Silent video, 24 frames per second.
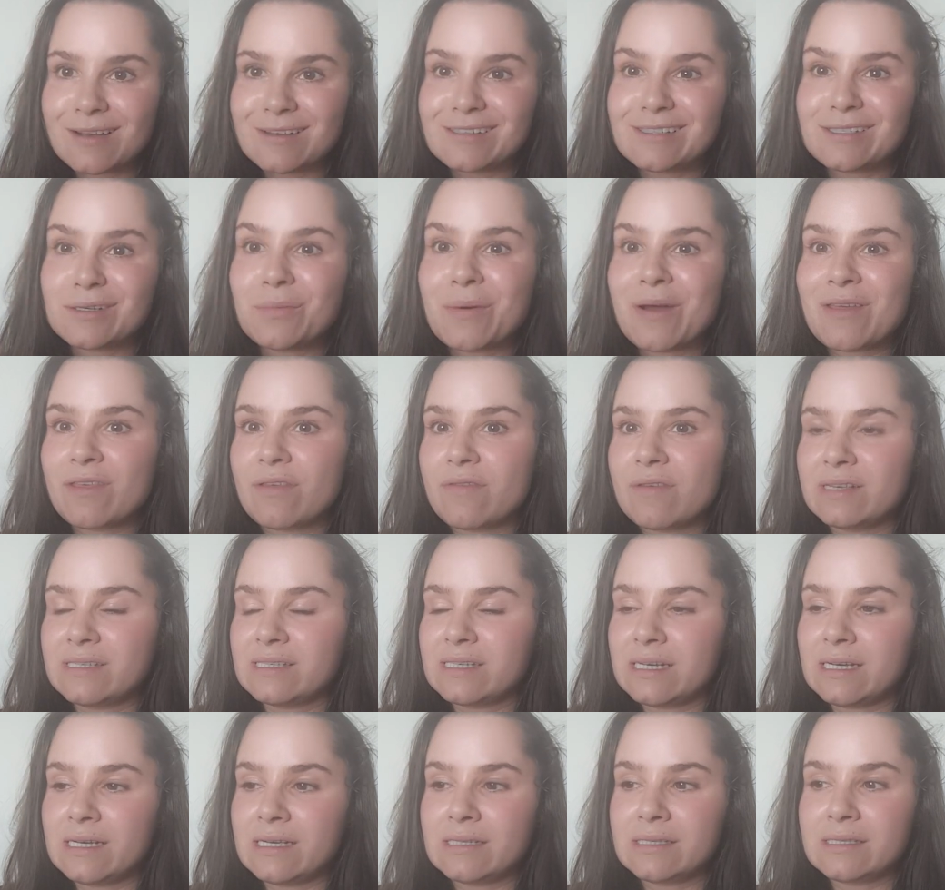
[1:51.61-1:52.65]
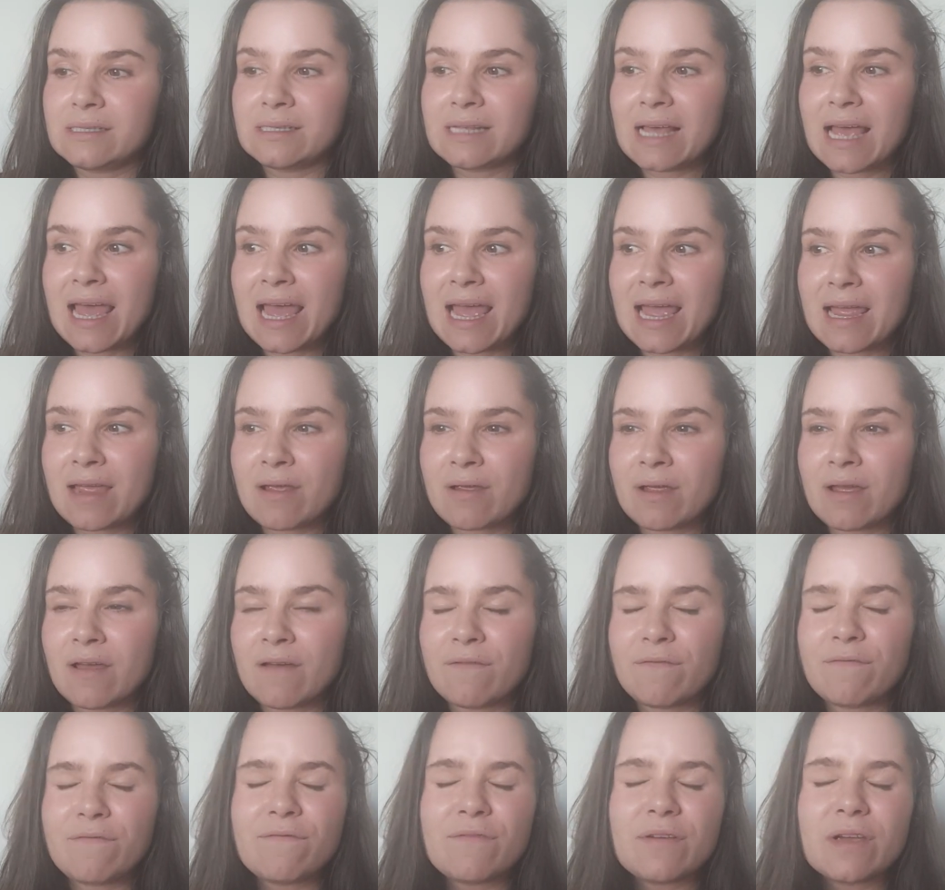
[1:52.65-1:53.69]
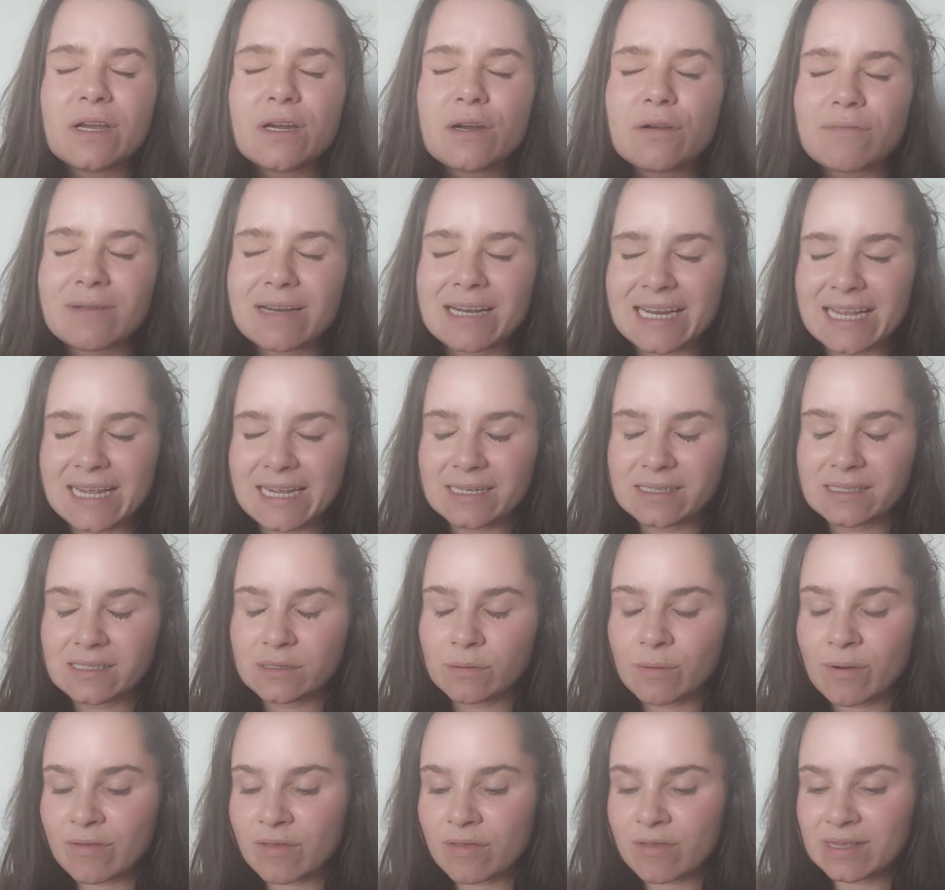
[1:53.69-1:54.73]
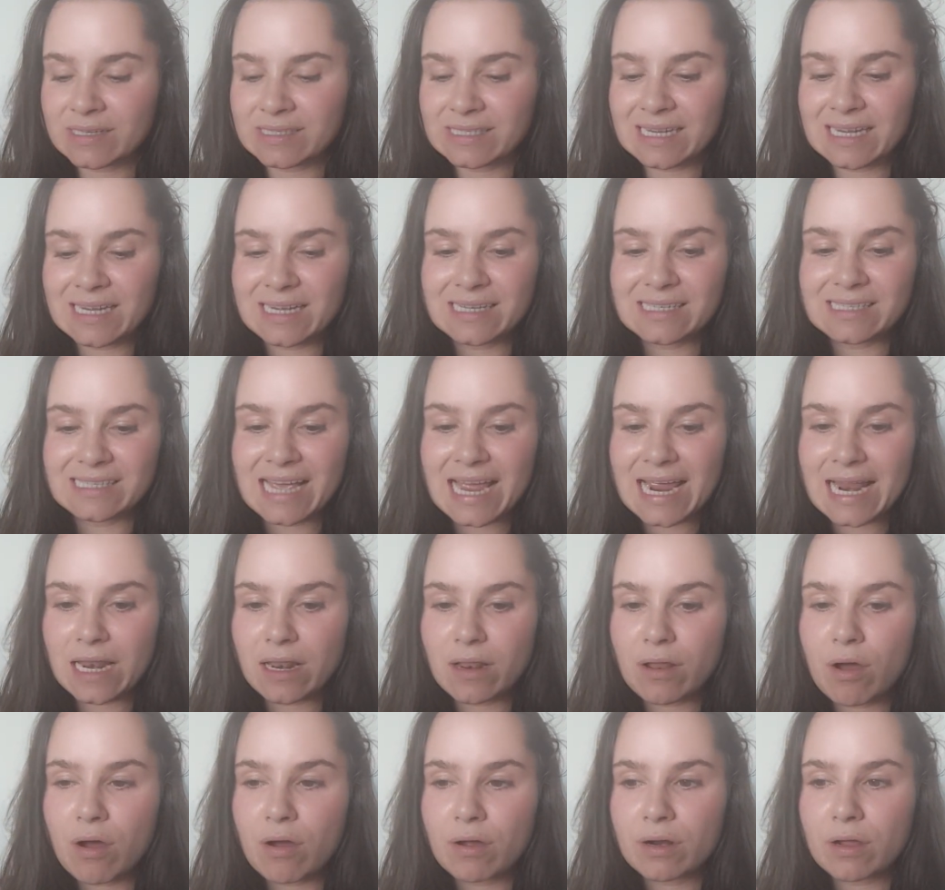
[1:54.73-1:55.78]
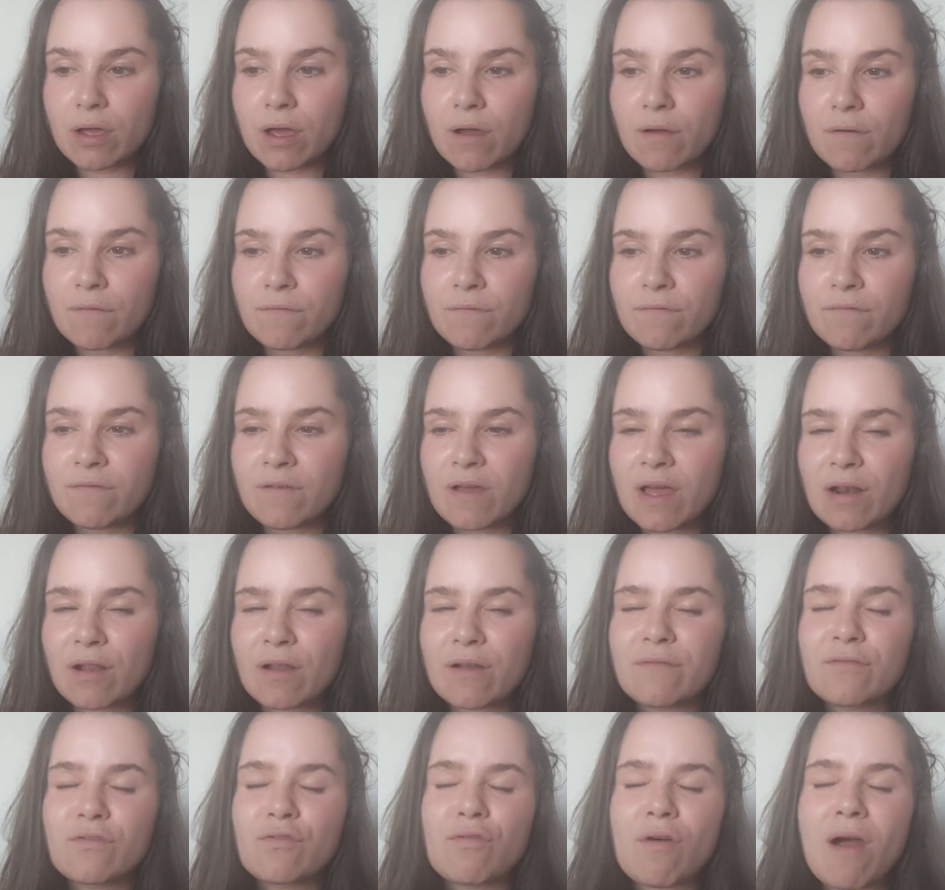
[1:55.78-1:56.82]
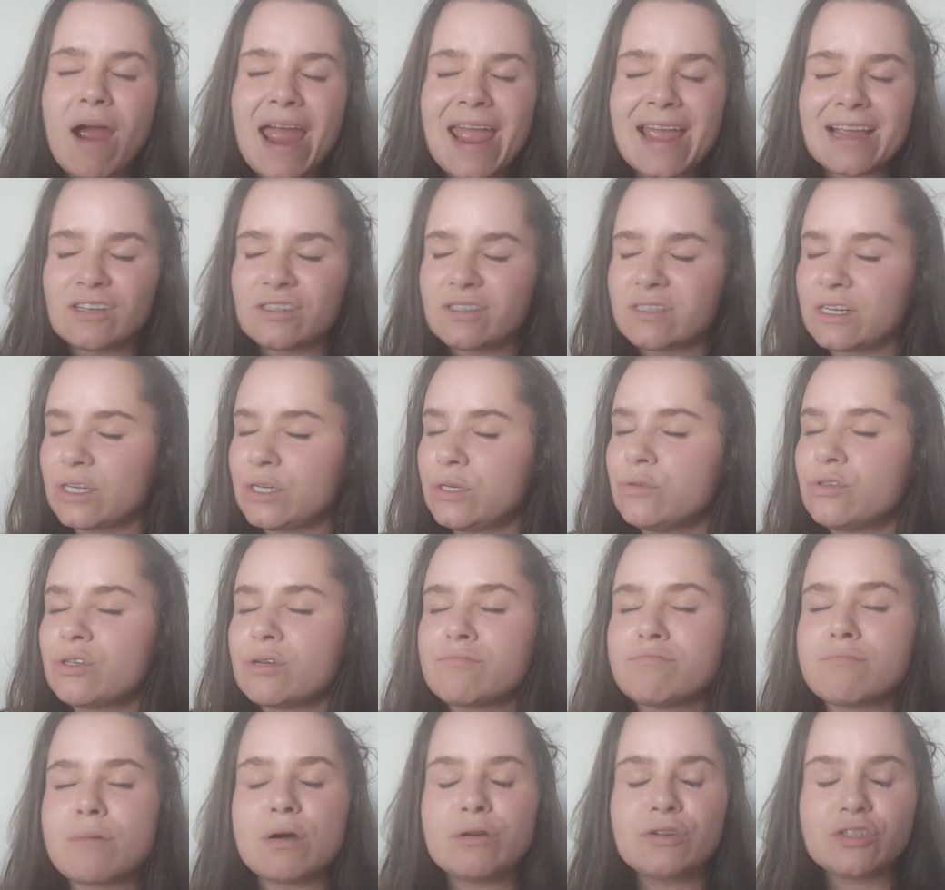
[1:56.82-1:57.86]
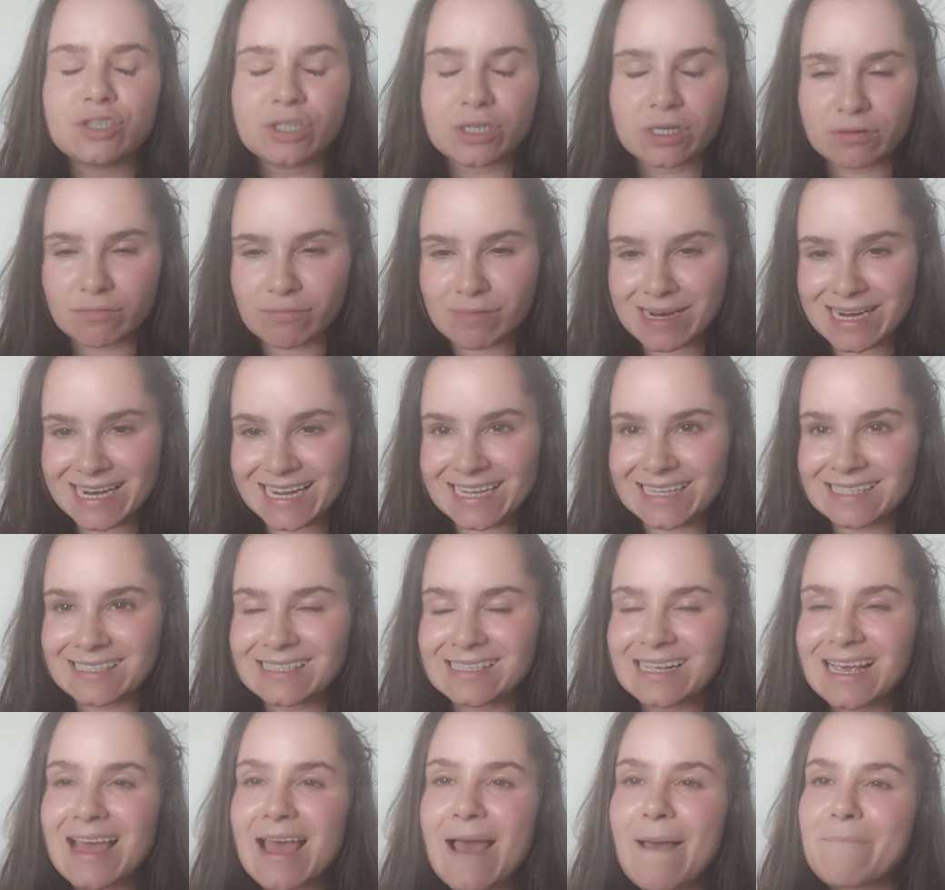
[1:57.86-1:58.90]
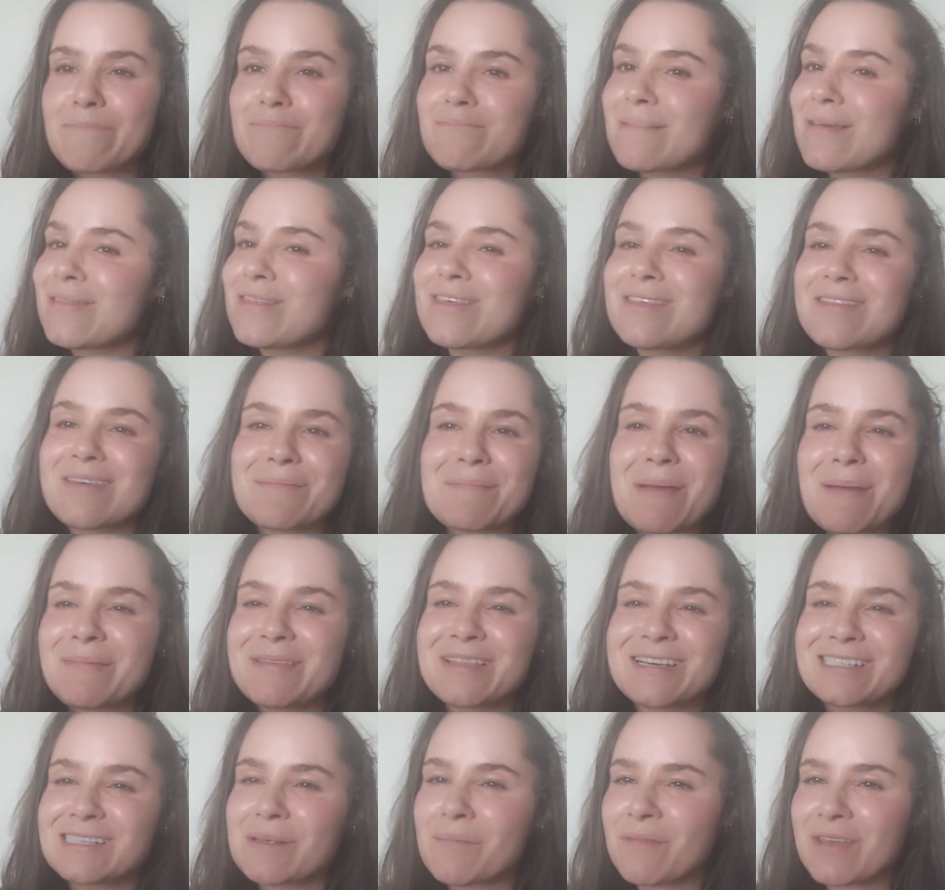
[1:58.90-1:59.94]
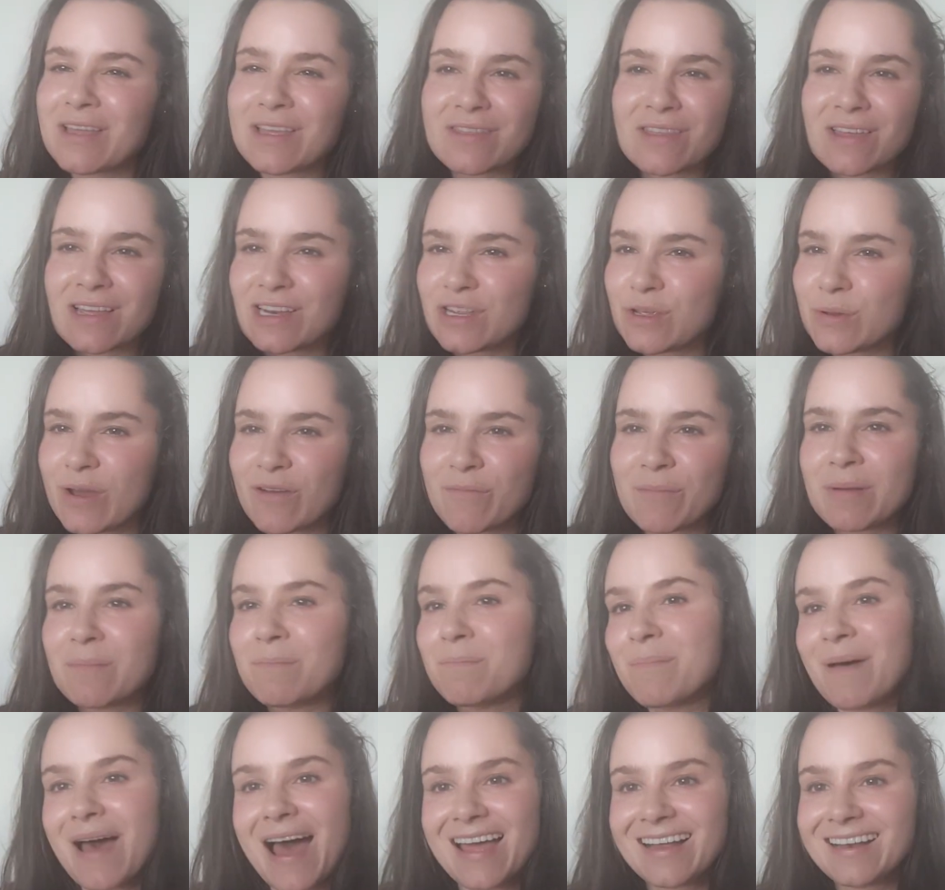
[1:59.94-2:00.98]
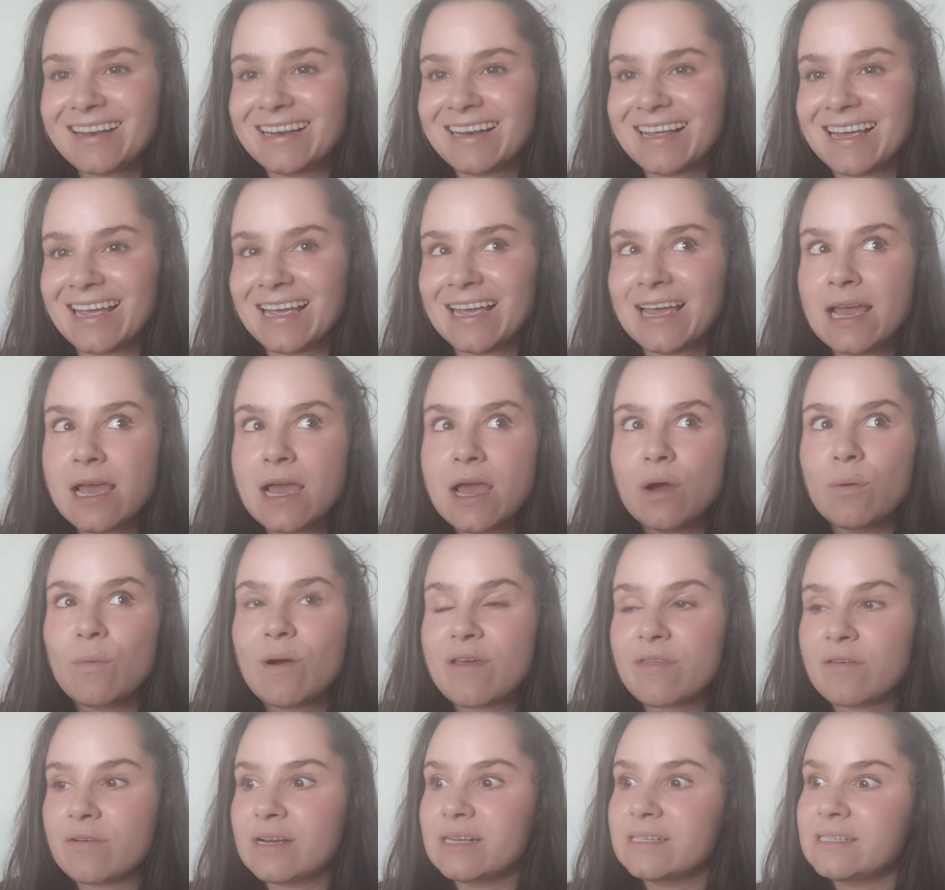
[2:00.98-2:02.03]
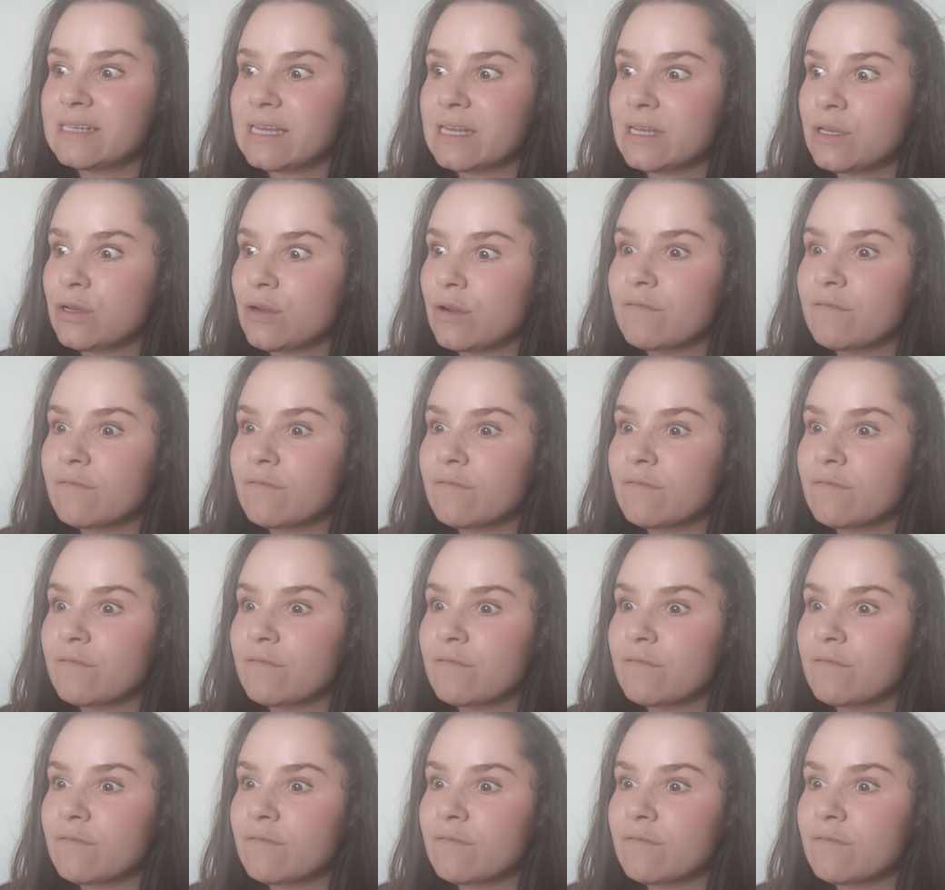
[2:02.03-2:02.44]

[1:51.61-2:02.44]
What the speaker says: So whether this is a fear release, whether this is a lot of crying, just a huge emotional release, maybe there's something that you have been battling, whether it's in your